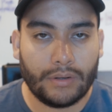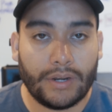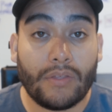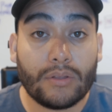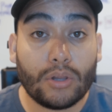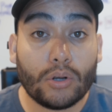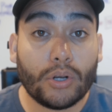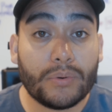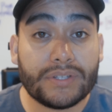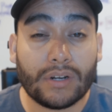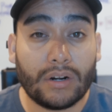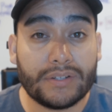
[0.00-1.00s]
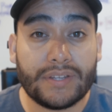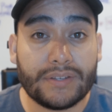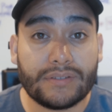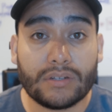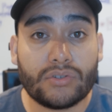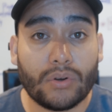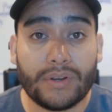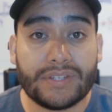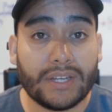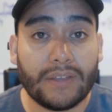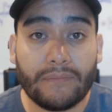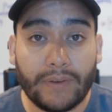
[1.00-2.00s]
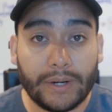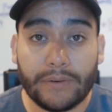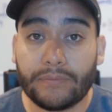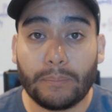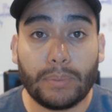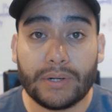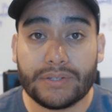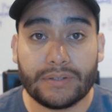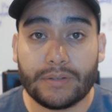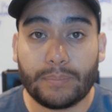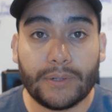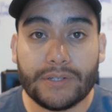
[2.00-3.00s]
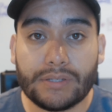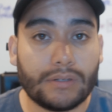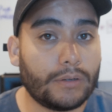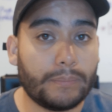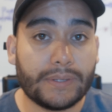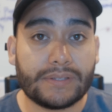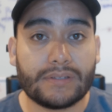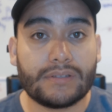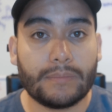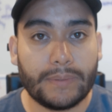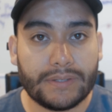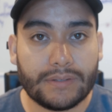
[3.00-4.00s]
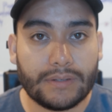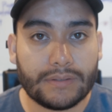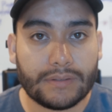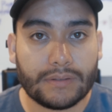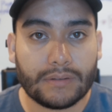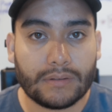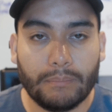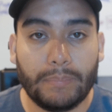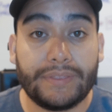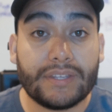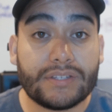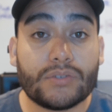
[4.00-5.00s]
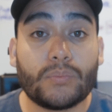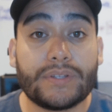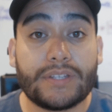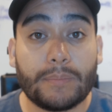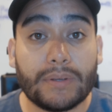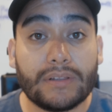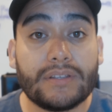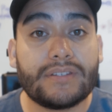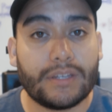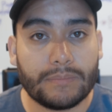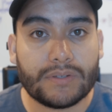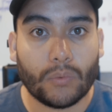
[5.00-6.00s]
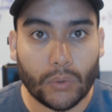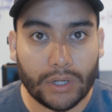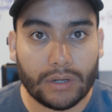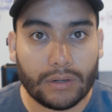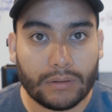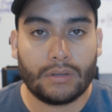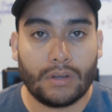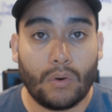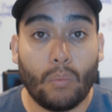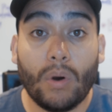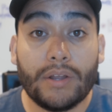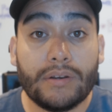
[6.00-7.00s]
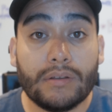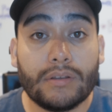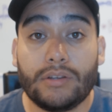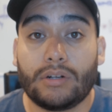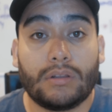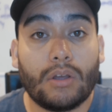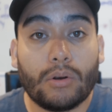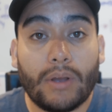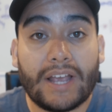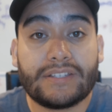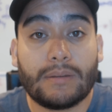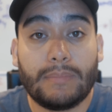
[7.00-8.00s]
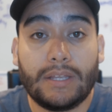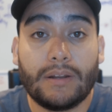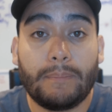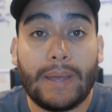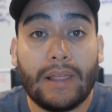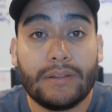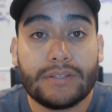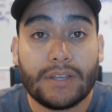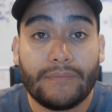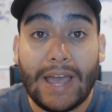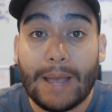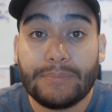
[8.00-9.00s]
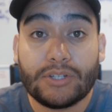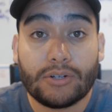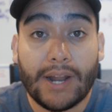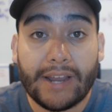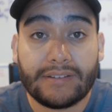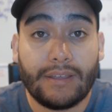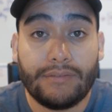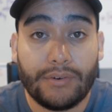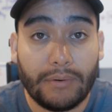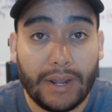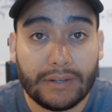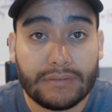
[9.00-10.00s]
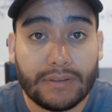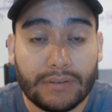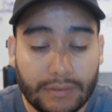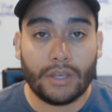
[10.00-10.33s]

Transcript: Now, the logo is an artistic choice and can vary from person to person or business to business, but this is what typically seems to work. 1. Your logo has to meet a balance of abstract and direct.